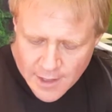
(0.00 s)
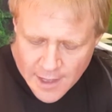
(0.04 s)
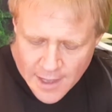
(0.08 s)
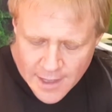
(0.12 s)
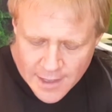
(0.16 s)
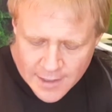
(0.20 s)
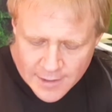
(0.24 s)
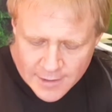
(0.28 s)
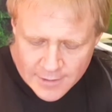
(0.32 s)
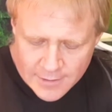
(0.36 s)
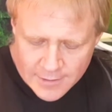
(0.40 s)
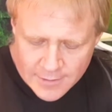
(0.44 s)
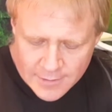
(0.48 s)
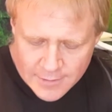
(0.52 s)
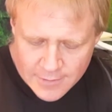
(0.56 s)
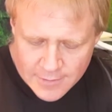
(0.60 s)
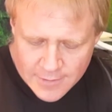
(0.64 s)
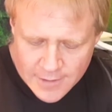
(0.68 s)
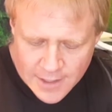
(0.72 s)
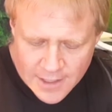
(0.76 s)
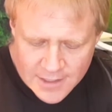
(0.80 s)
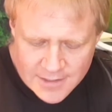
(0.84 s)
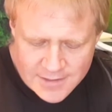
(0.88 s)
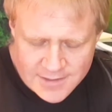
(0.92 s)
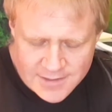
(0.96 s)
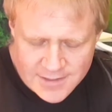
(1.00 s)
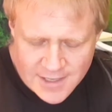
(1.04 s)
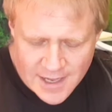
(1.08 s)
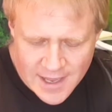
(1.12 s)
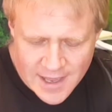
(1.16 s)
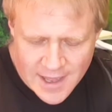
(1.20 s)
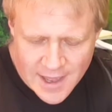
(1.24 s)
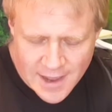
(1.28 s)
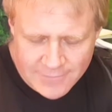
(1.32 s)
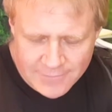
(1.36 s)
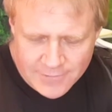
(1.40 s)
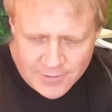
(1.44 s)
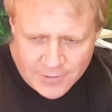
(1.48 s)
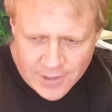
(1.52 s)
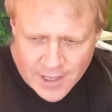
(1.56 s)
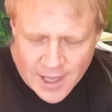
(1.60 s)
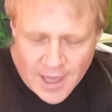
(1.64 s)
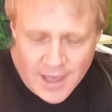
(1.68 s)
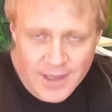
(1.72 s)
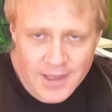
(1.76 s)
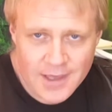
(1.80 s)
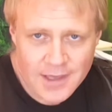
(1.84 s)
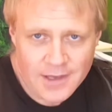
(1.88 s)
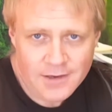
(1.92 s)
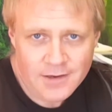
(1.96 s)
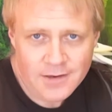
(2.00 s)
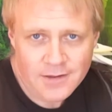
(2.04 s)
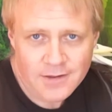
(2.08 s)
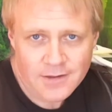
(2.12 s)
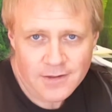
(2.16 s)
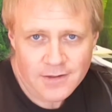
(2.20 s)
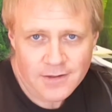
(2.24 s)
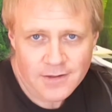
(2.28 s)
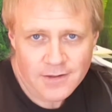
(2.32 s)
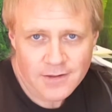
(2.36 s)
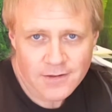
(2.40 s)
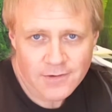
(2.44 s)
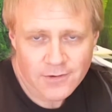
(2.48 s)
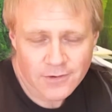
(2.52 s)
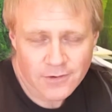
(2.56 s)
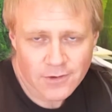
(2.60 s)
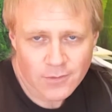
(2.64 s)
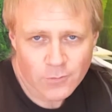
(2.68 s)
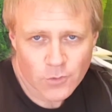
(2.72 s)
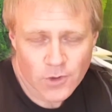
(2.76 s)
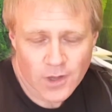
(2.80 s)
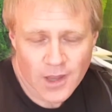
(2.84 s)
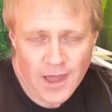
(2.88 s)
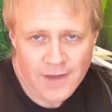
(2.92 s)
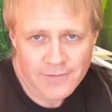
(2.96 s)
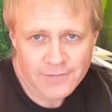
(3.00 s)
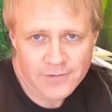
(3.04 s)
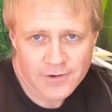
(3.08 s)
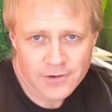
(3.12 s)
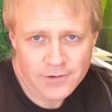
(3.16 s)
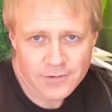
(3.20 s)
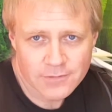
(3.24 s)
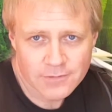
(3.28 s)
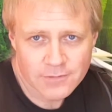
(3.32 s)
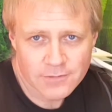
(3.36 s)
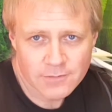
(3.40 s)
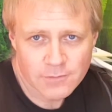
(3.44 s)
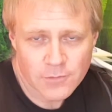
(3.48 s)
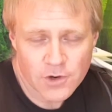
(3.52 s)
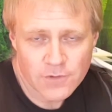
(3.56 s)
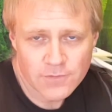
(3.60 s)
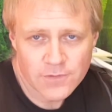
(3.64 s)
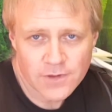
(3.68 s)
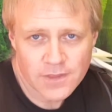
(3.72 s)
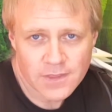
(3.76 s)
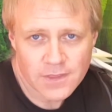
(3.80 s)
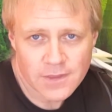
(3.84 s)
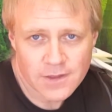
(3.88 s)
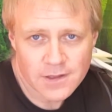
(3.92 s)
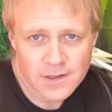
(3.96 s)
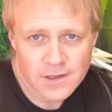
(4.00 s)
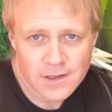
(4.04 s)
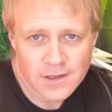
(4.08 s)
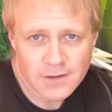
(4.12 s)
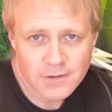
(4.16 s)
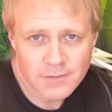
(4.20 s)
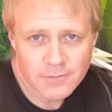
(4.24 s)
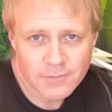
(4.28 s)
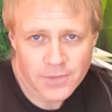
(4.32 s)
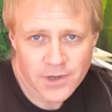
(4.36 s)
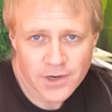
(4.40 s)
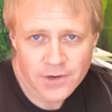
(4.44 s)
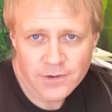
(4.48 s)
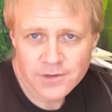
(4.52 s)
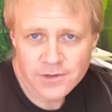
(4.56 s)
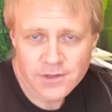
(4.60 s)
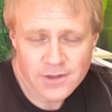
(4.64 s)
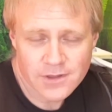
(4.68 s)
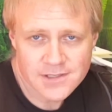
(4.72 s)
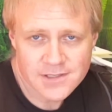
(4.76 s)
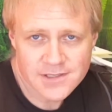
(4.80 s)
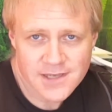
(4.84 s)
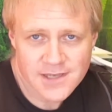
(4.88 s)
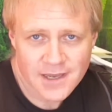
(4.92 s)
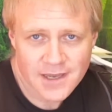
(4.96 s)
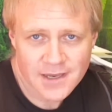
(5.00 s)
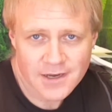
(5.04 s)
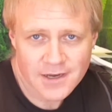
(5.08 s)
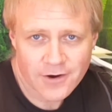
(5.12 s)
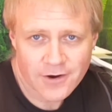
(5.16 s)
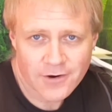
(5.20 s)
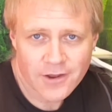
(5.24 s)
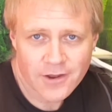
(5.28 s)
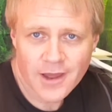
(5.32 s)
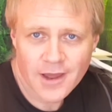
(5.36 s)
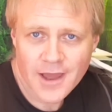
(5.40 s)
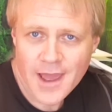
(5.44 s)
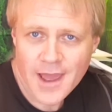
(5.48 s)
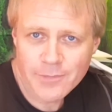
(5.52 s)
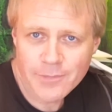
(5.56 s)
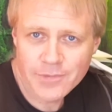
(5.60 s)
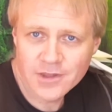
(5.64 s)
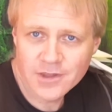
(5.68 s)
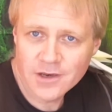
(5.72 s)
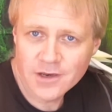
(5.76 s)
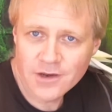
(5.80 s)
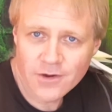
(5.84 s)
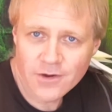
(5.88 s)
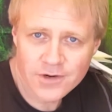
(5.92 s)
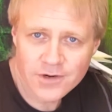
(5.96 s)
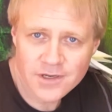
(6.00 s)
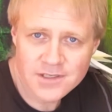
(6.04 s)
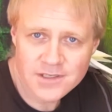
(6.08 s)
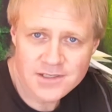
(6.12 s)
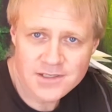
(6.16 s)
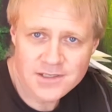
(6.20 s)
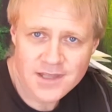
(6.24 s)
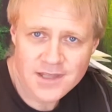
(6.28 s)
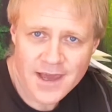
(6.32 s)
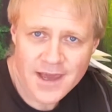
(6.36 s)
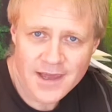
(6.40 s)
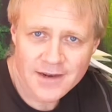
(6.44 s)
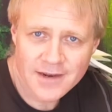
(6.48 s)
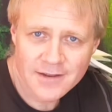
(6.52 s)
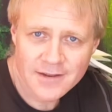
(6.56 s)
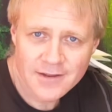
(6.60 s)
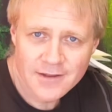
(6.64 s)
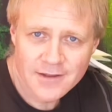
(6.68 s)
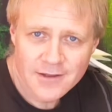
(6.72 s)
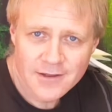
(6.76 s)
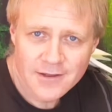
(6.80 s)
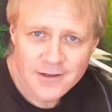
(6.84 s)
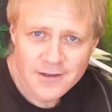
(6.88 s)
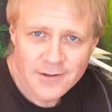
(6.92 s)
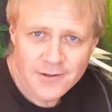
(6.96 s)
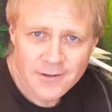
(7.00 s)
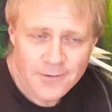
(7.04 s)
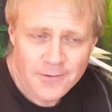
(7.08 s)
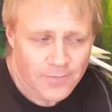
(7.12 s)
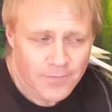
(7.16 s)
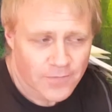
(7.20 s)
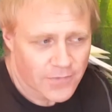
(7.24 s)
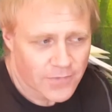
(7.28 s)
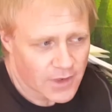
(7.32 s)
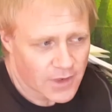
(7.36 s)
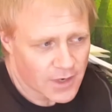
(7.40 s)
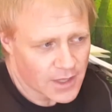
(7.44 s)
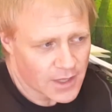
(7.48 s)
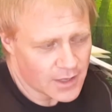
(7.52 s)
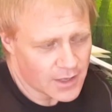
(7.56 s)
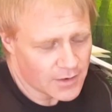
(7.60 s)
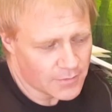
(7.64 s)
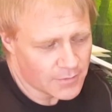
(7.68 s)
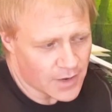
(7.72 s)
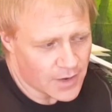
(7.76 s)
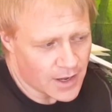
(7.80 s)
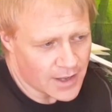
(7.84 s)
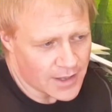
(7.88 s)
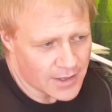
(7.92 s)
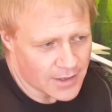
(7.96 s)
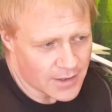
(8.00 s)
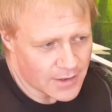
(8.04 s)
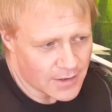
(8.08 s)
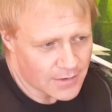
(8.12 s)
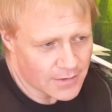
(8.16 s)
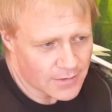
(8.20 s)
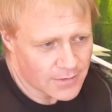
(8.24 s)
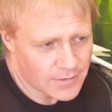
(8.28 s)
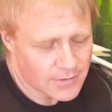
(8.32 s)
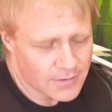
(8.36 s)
And the next day after kegging, after moving the beer to the secondary, I happened to notice that in my